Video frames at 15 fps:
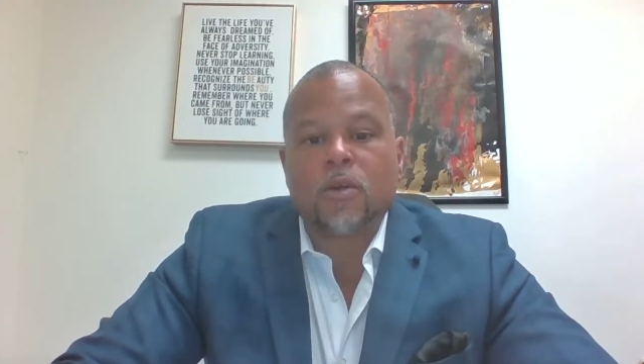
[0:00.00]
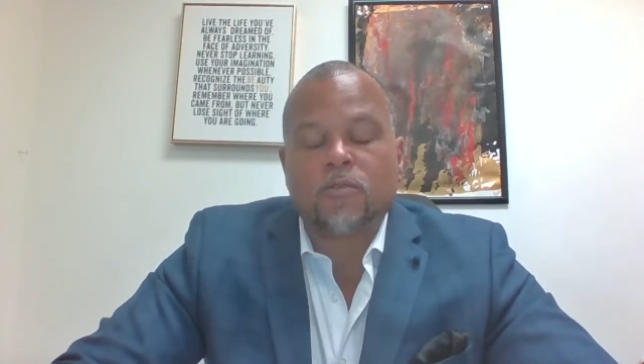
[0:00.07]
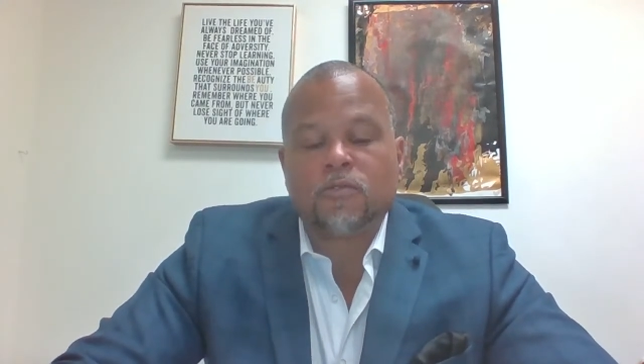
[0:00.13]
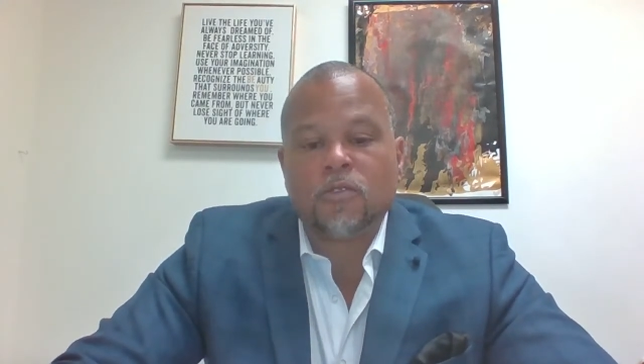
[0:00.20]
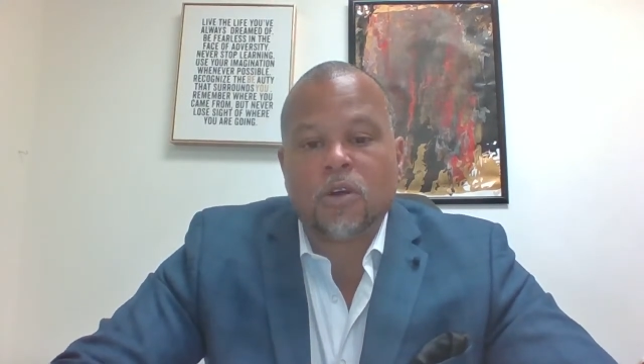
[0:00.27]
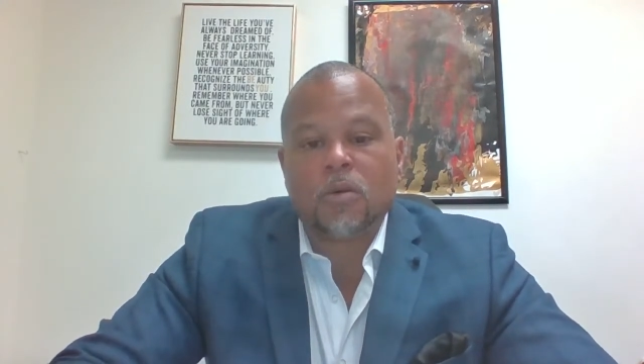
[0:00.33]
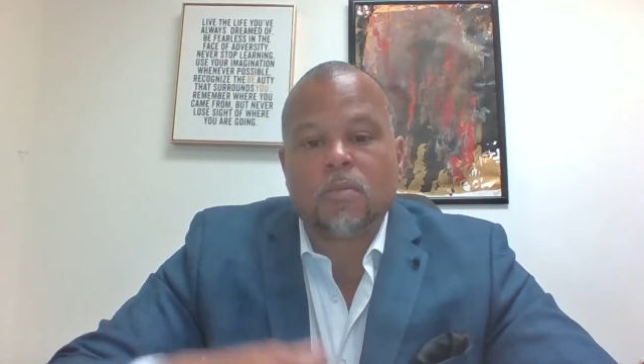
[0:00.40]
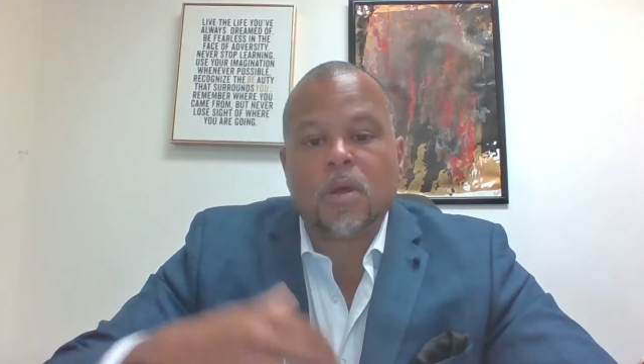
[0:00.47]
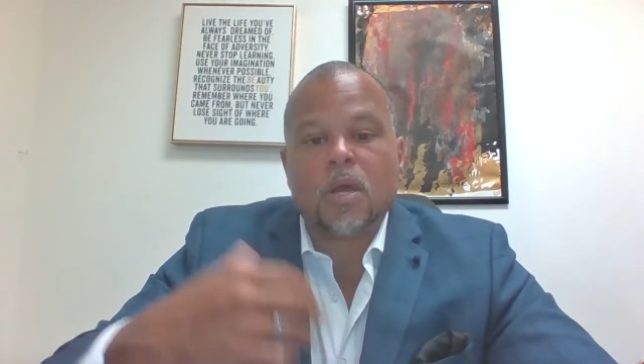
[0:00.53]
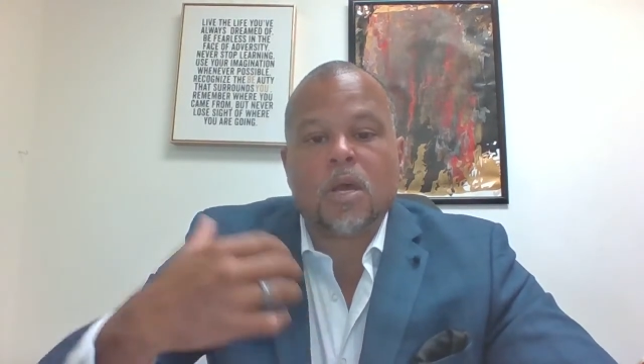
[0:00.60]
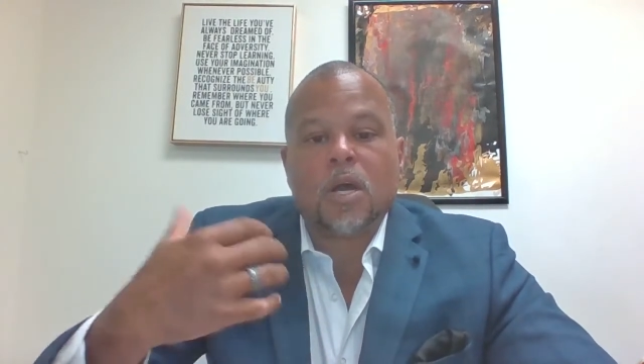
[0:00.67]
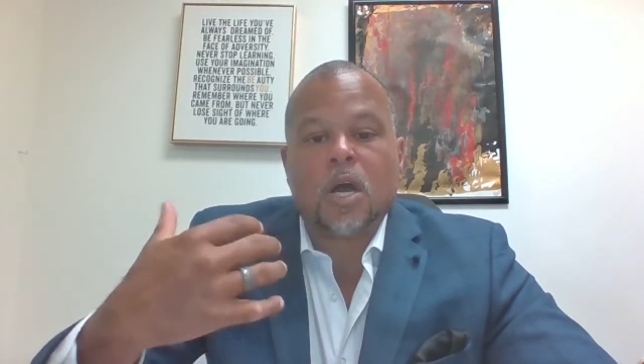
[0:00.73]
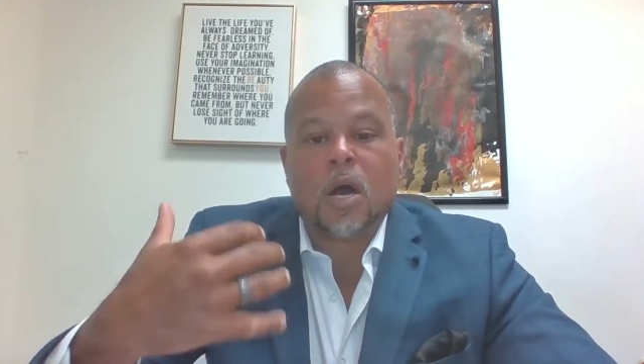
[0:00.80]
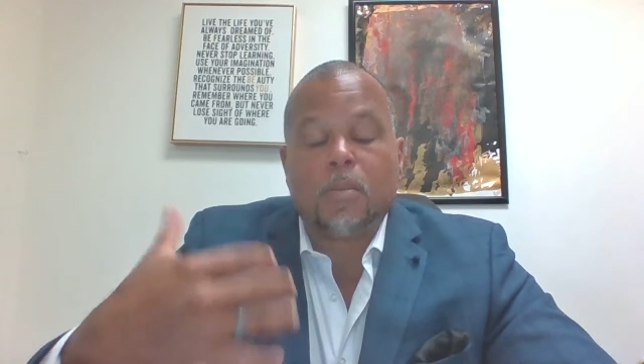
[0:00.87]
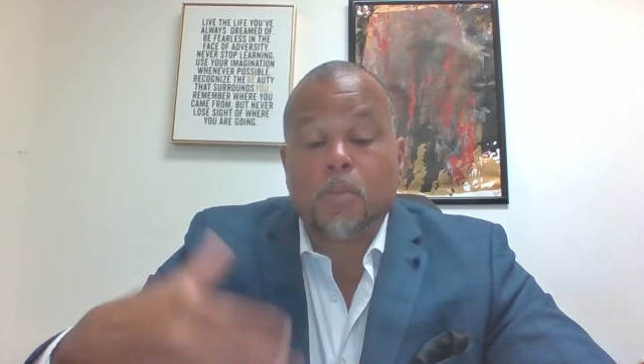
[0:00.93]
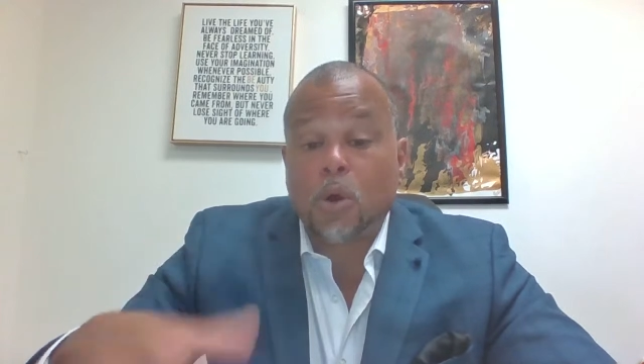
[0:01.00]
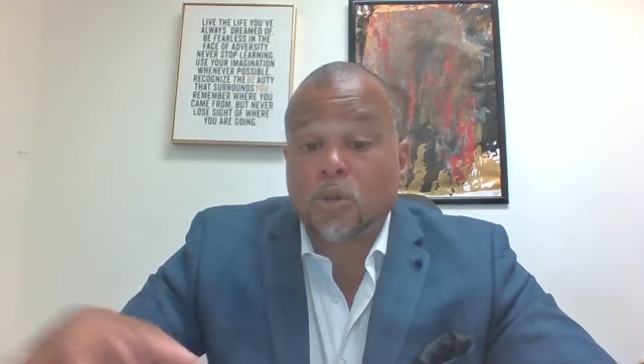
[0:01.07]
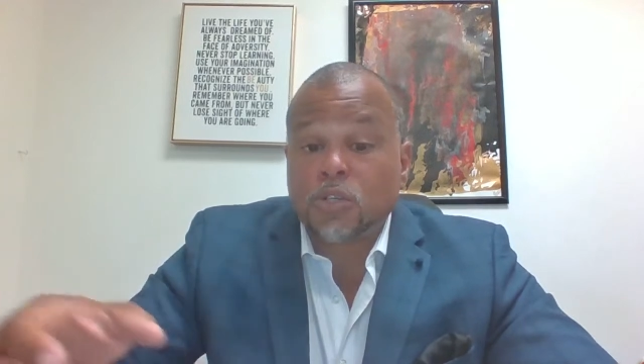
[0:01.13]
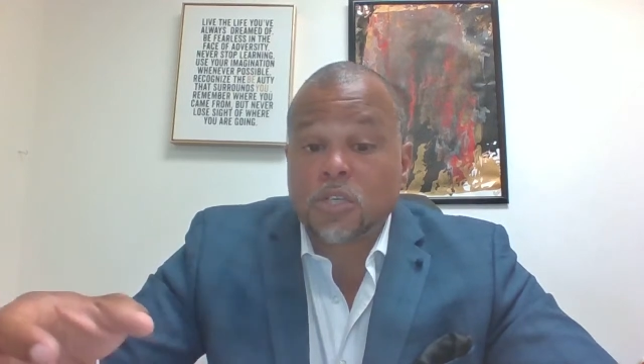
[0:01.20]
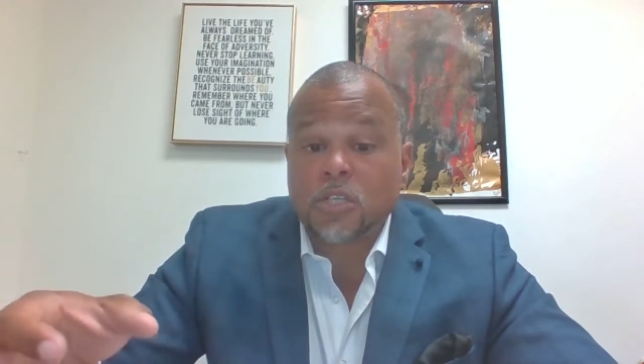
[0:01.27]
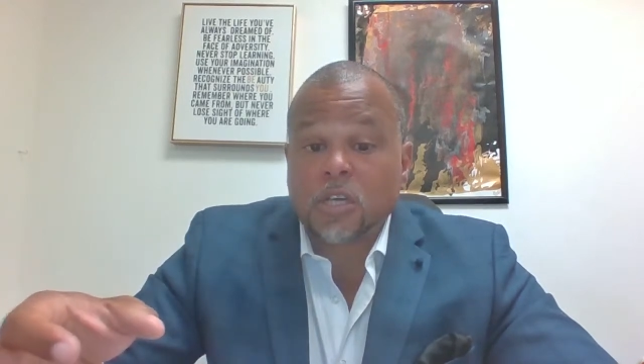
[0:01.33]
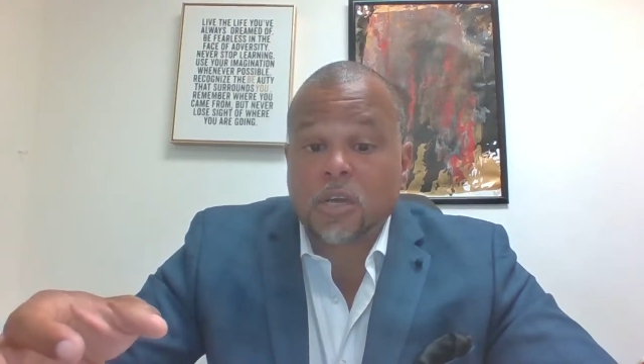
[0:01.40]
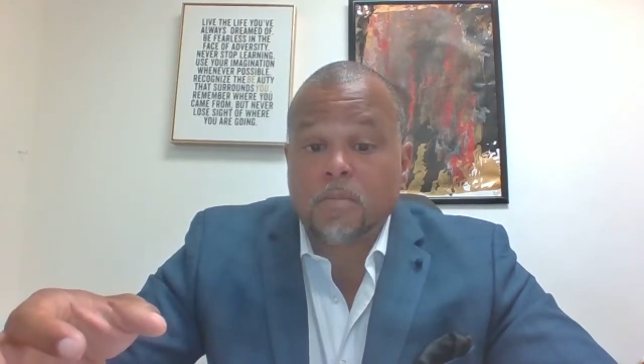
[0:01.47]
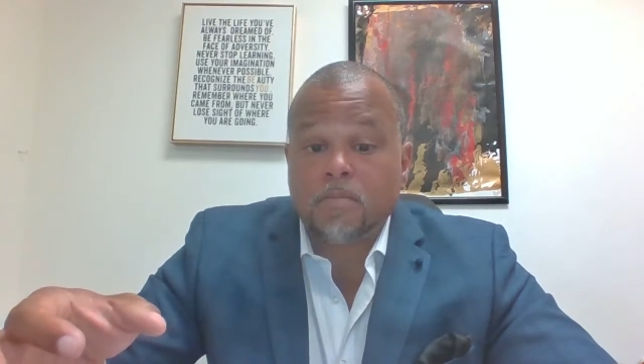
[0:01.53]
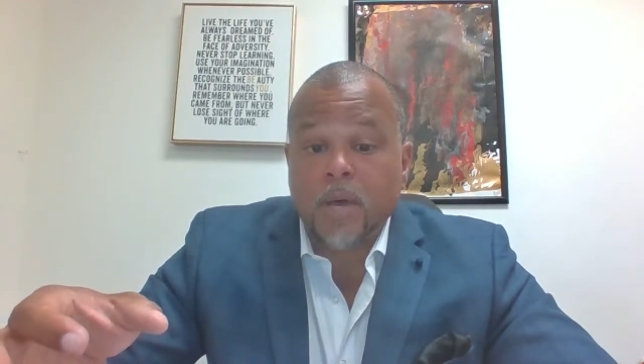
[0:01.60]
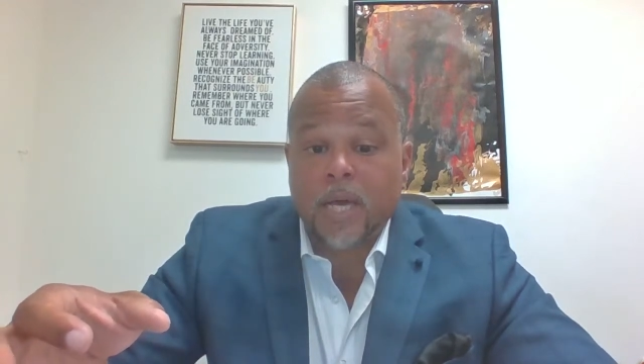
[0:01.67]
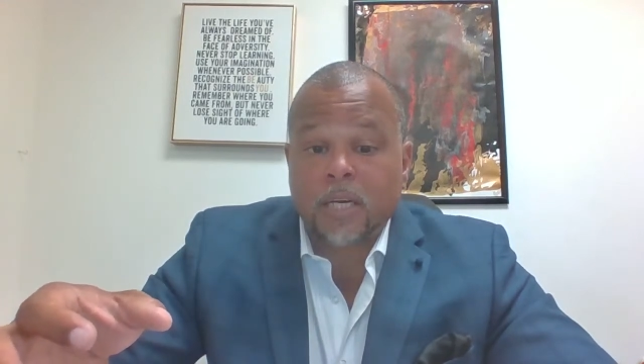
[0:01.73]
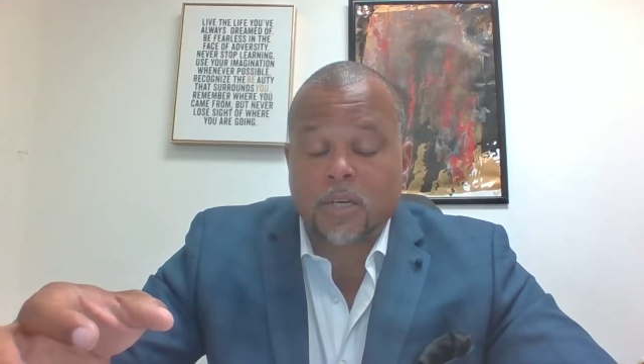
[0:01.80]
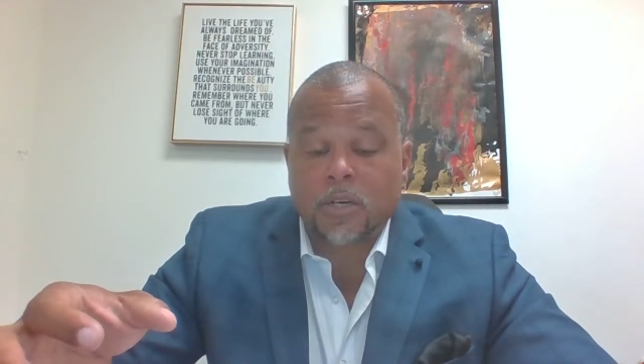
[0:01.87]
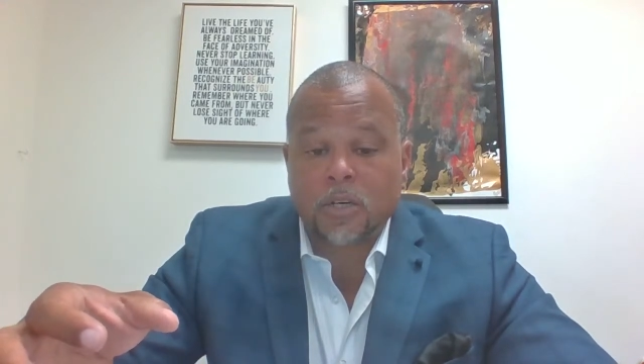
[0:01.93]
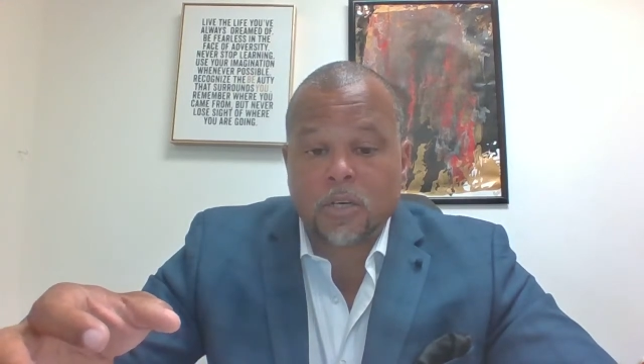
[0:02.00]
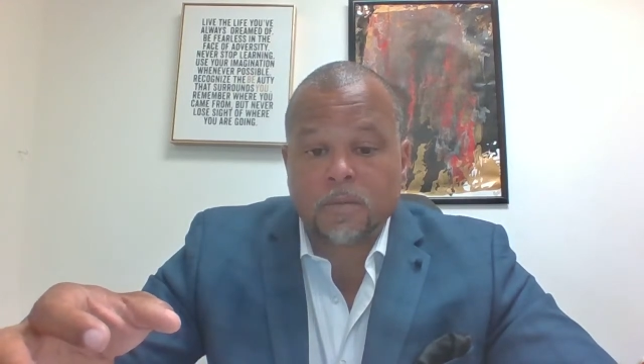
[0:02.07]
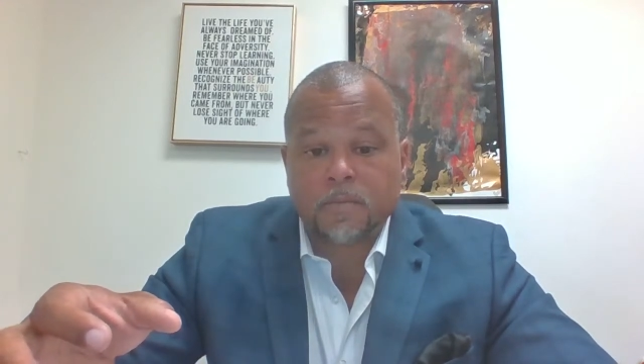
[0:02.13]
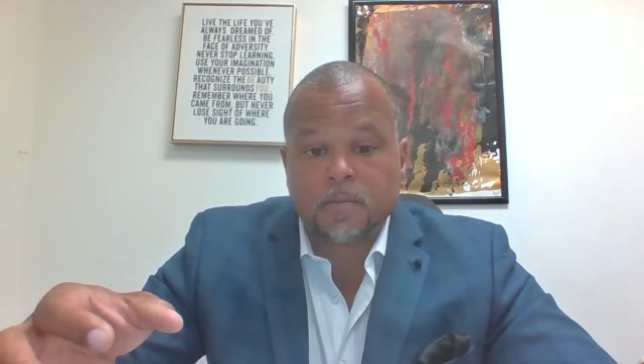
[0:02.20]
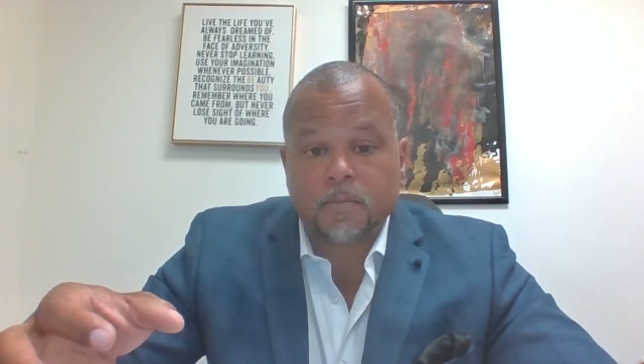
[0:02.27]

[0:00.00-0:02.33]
from purchase a competitor,